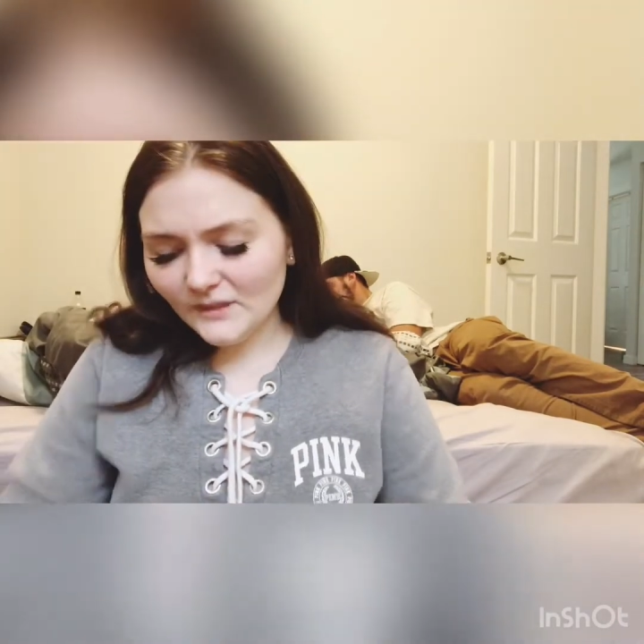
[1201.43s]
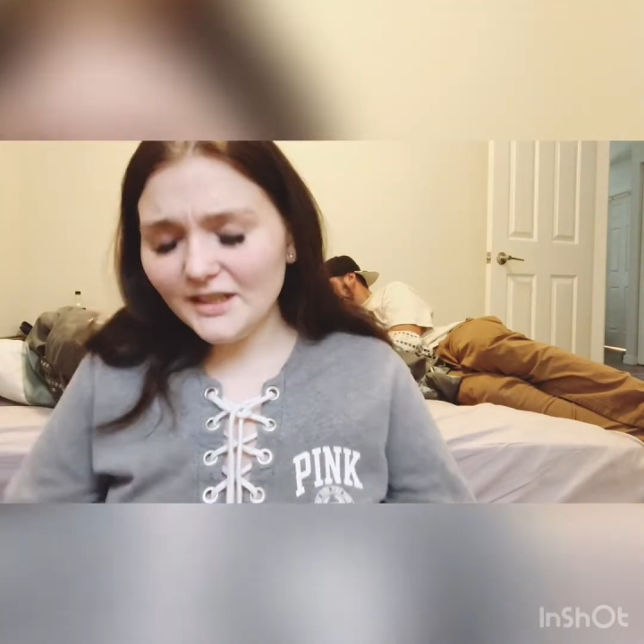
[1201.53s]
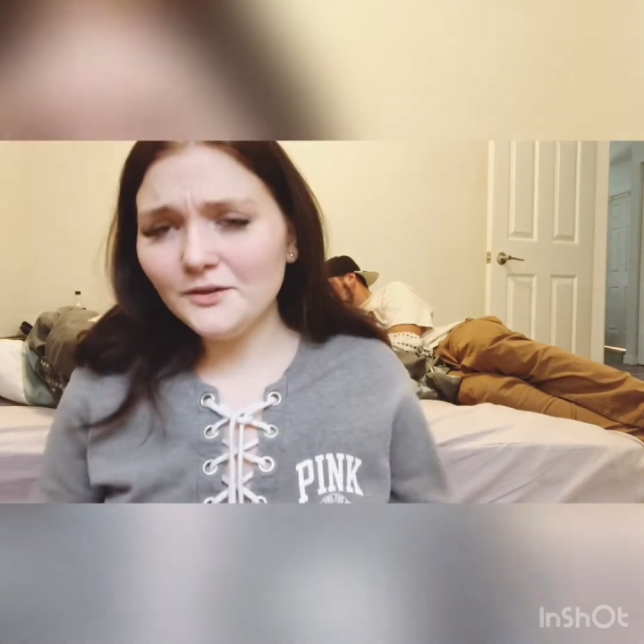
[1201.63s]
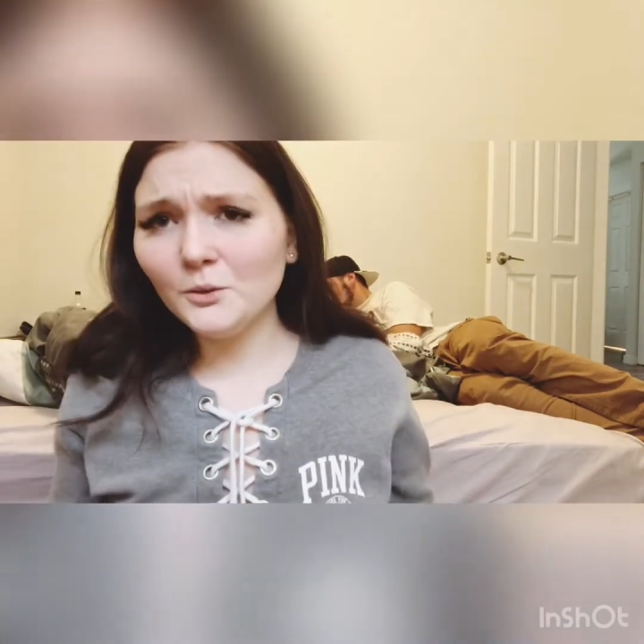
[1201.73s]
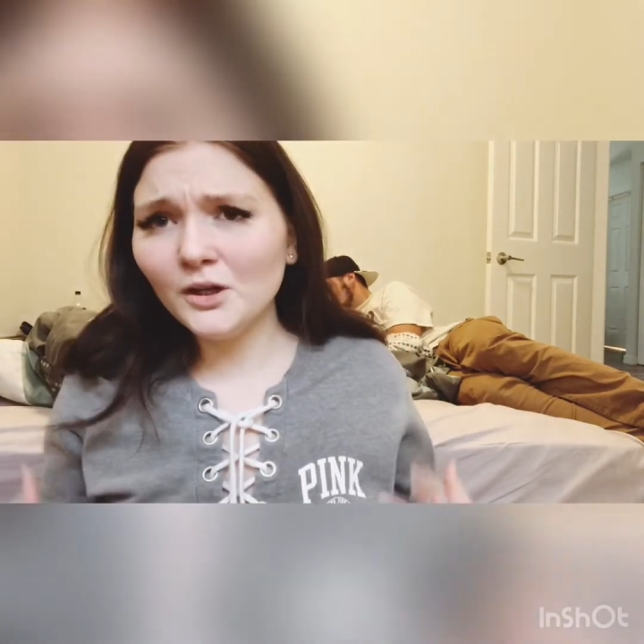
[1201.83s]

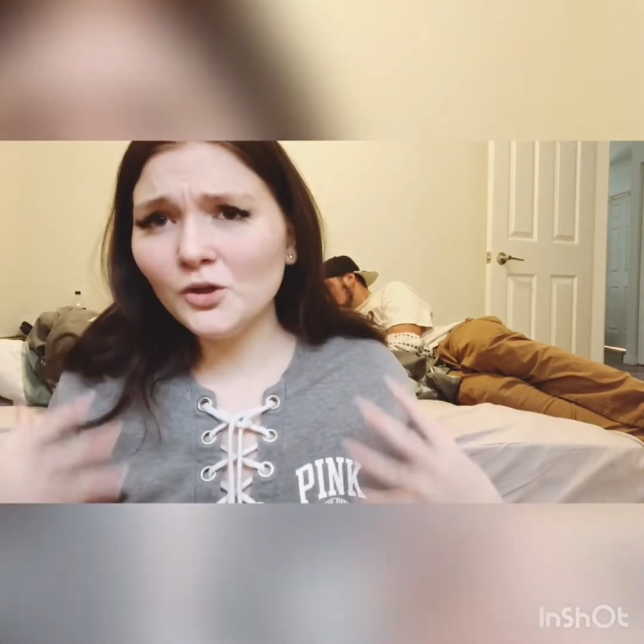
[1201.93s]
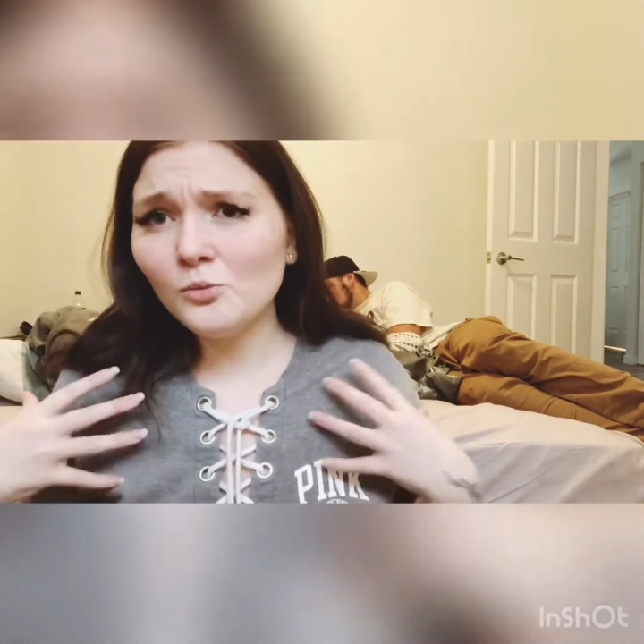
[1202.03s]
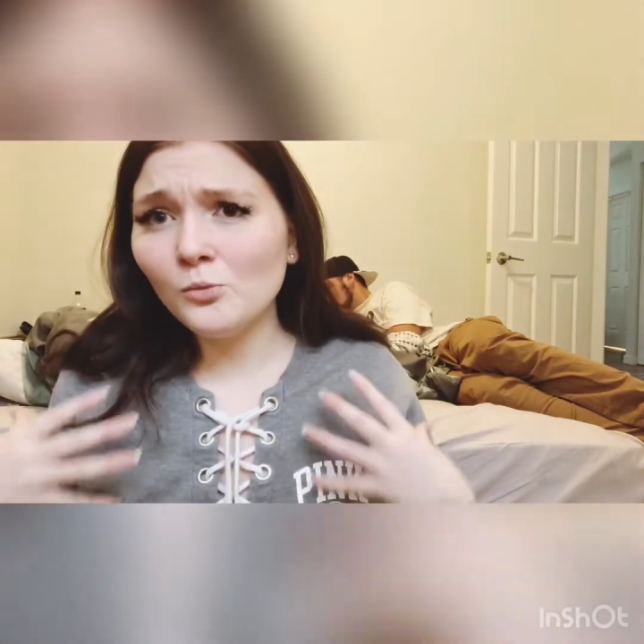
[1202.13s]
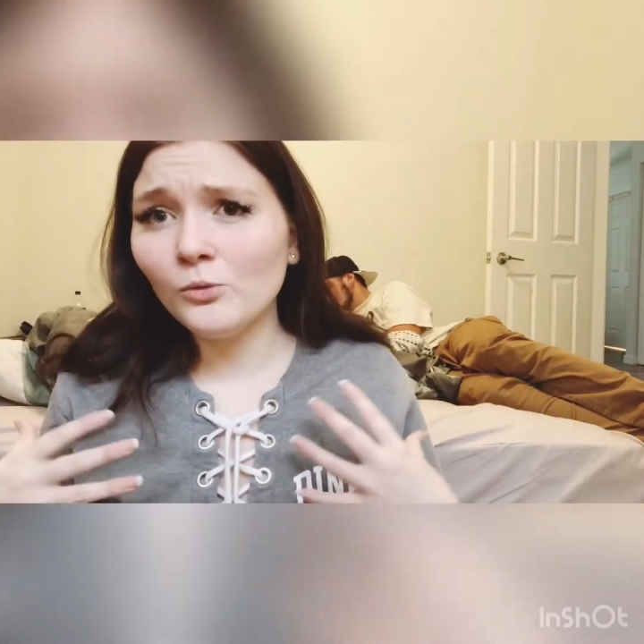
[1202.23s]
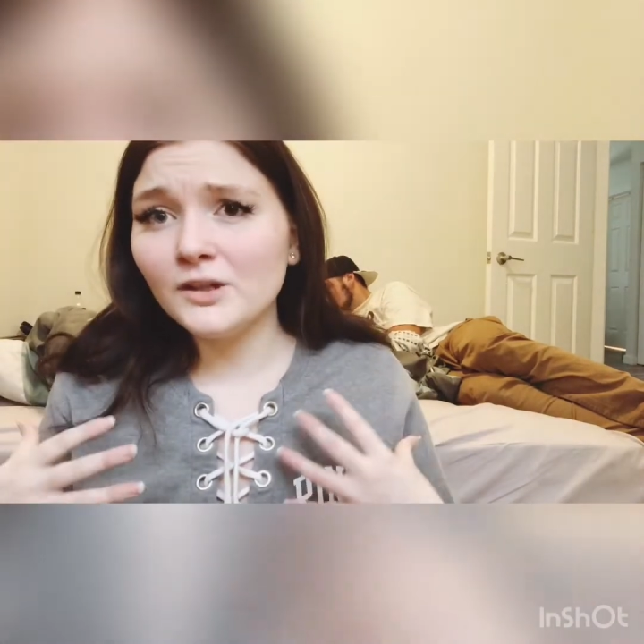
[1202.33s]
If you want to know
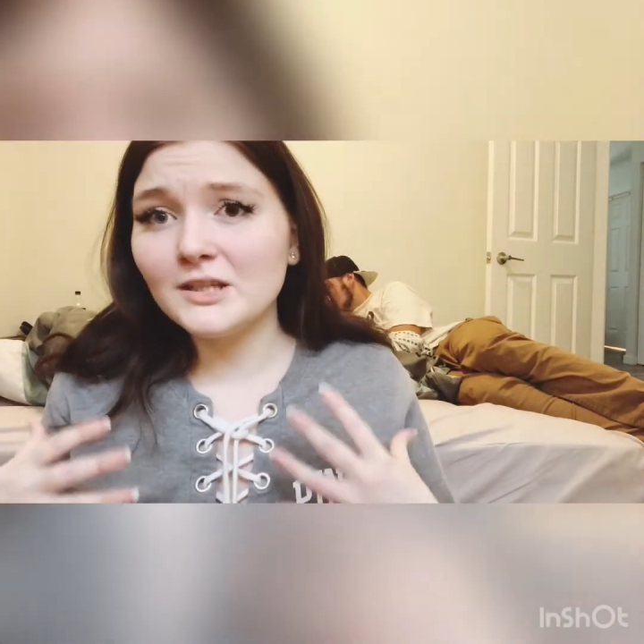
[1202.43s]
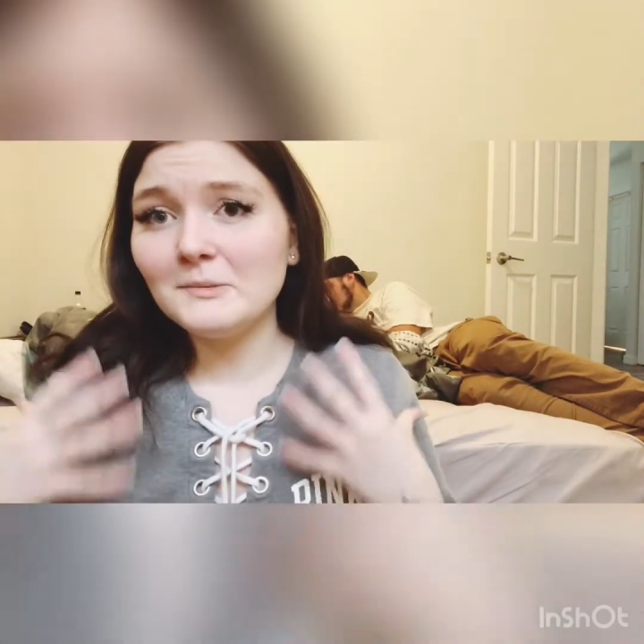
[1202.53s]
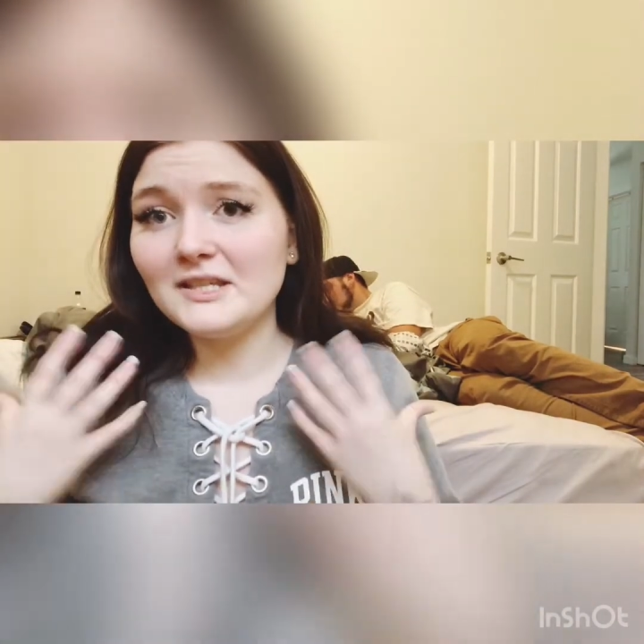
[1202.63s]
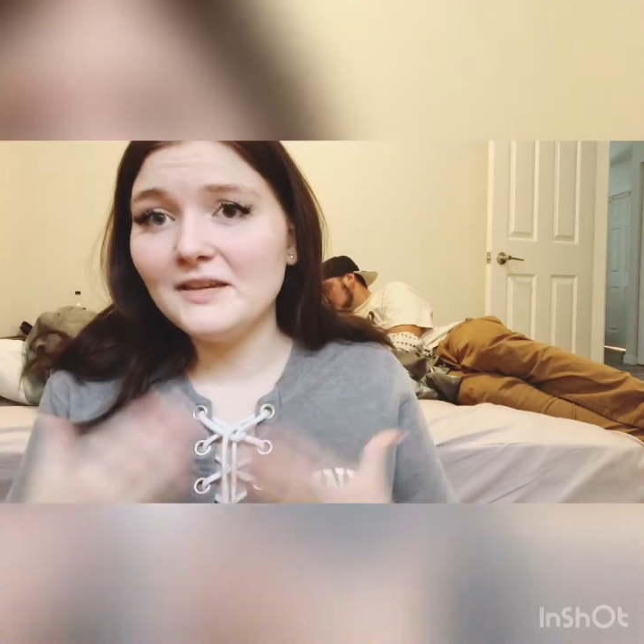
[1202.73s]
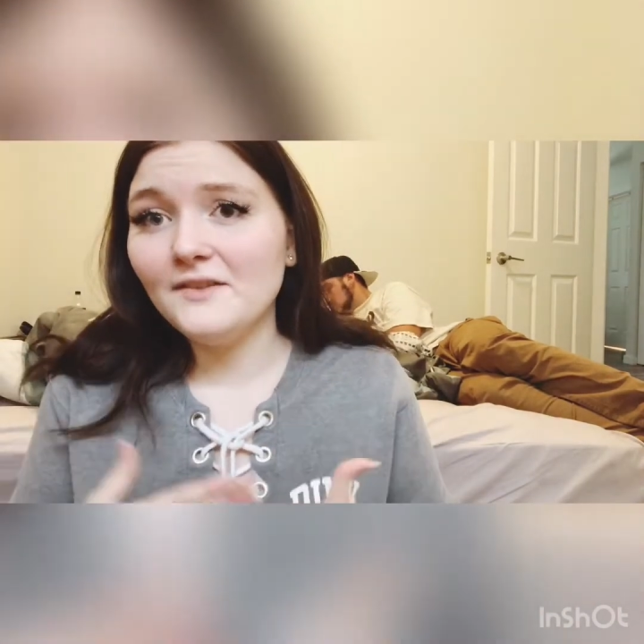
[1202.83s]
more
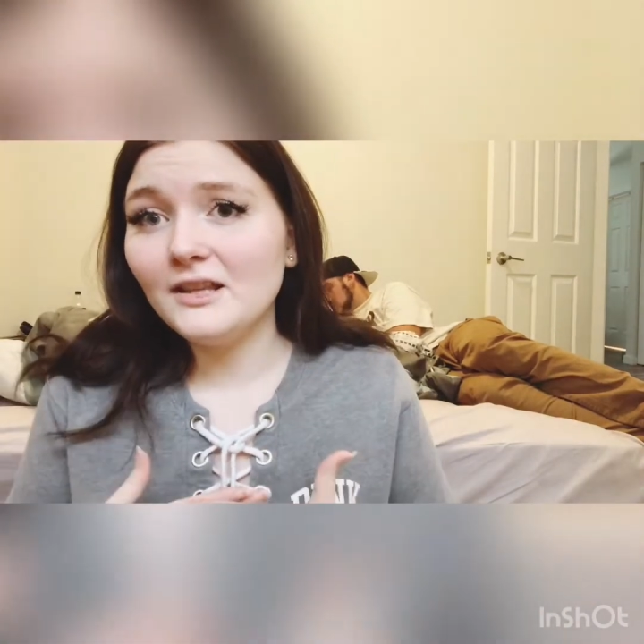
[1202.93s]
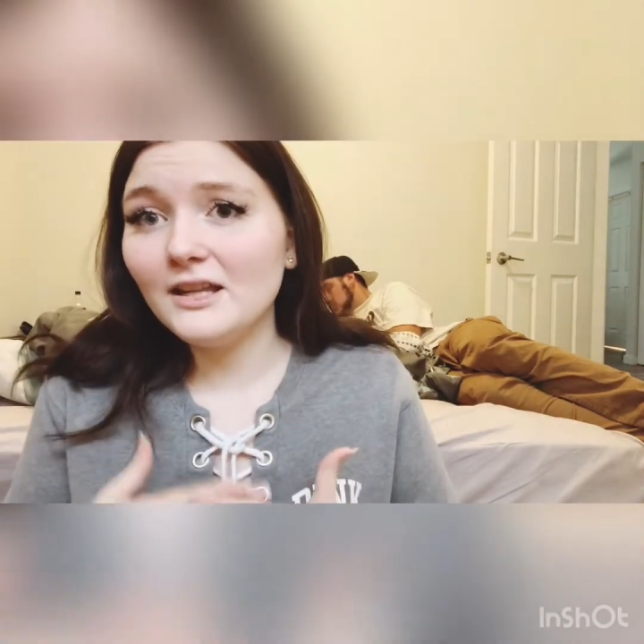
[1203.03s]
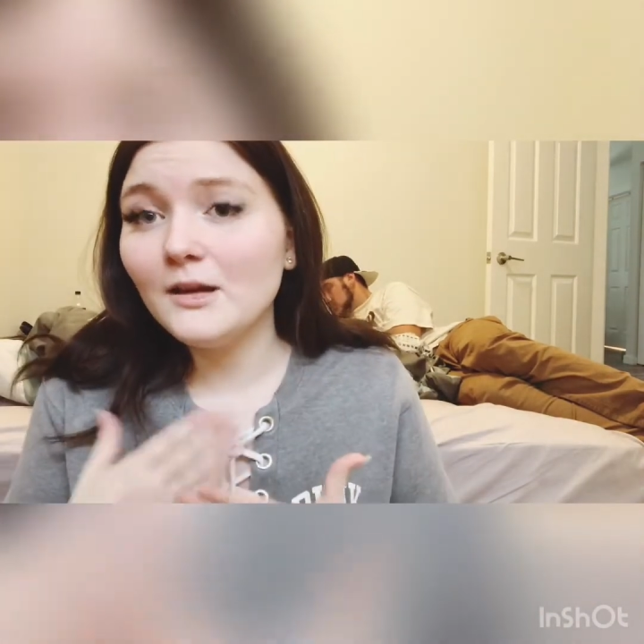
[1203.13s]
specifically